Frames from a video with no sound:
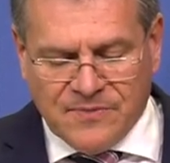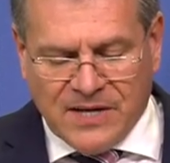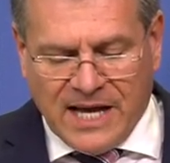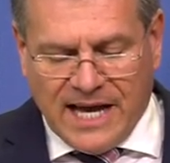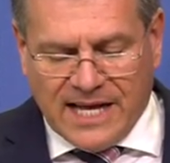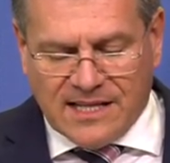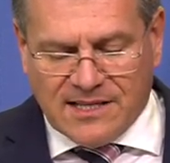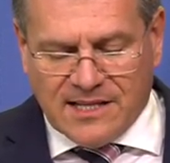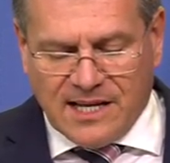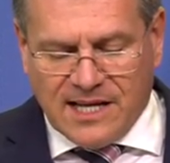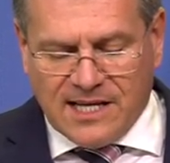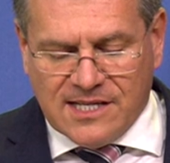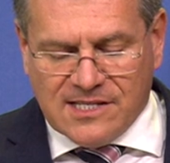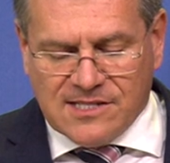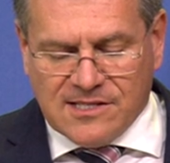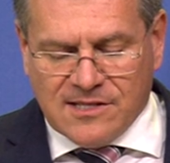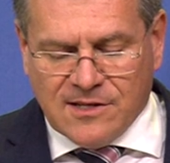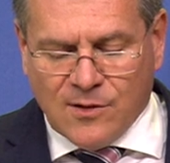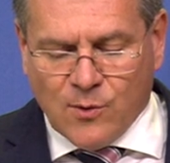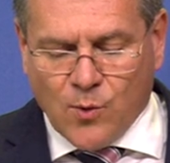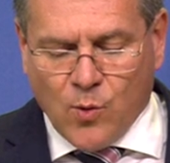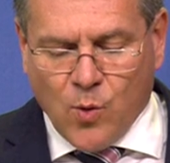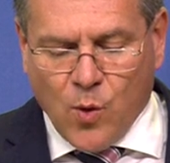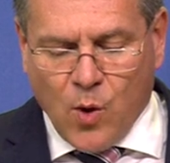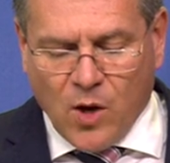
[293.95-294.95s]
at least
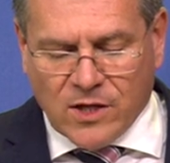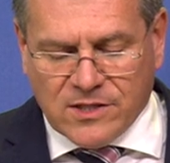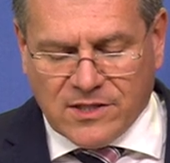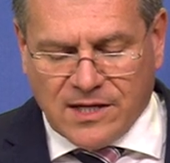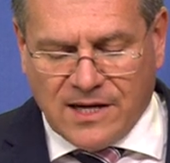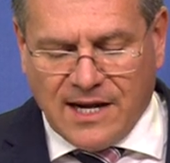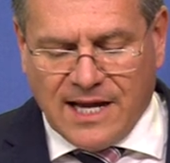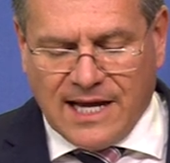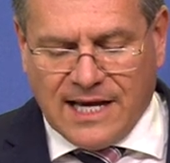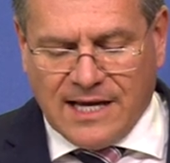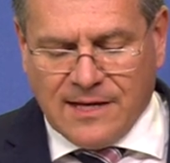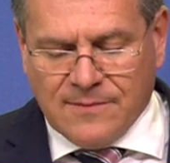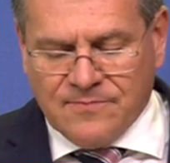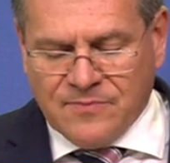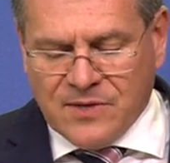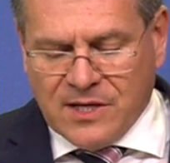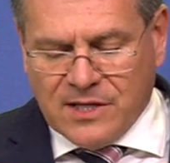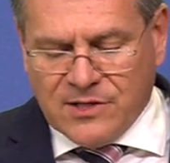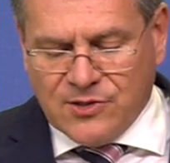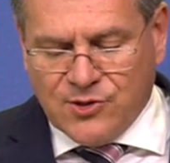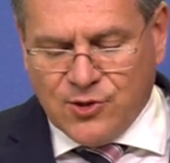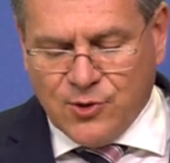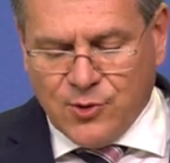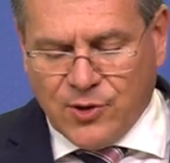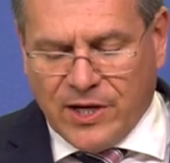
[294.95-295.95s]
quarterly
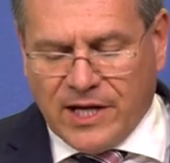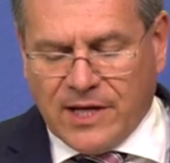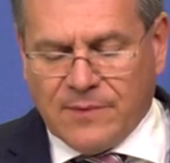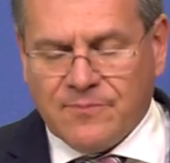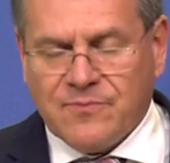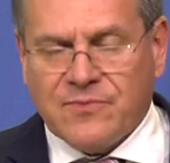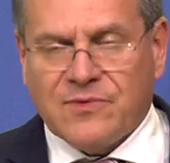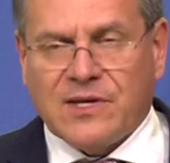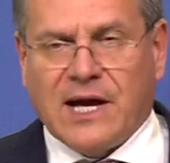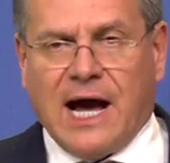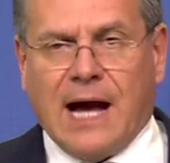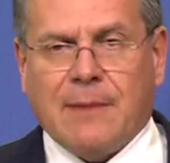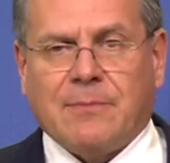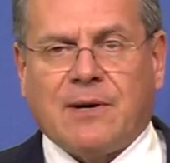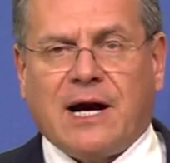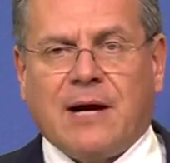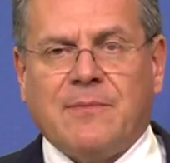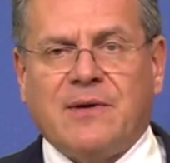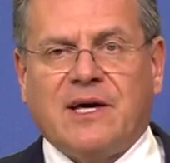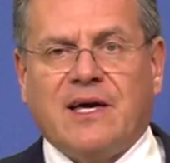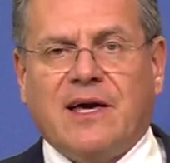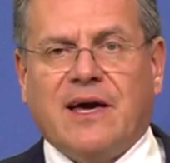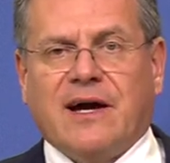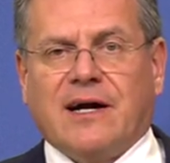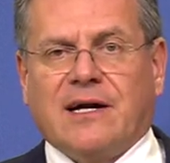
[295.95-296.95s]
during the
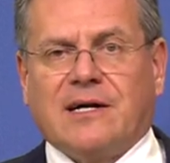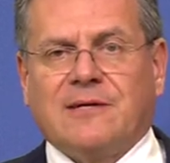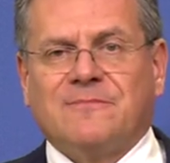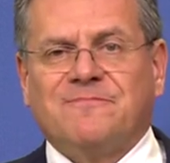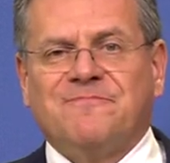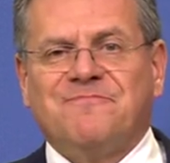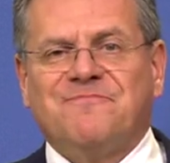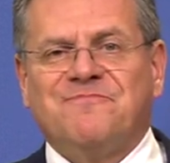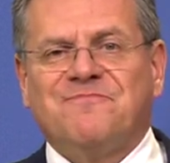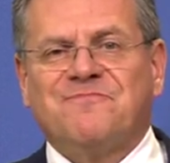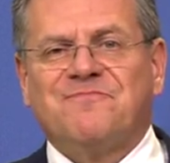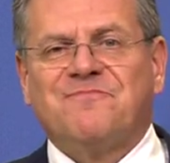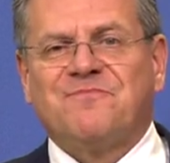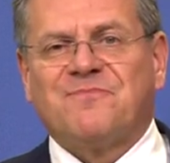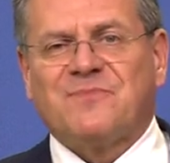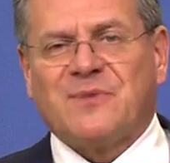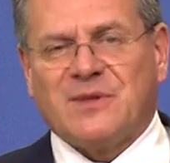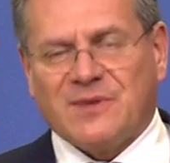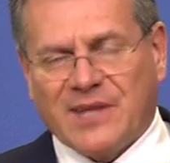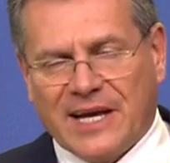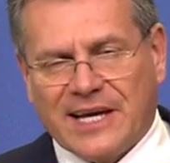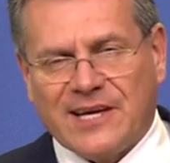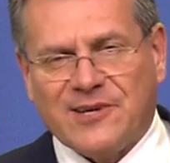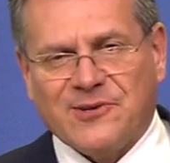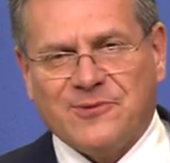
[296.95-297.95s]
upcoming year.
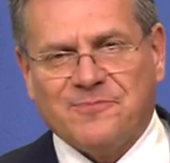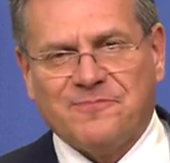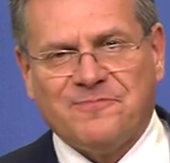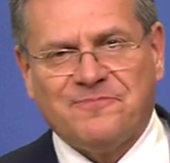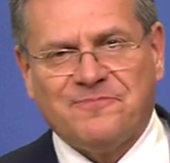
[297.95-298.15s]
Thank you.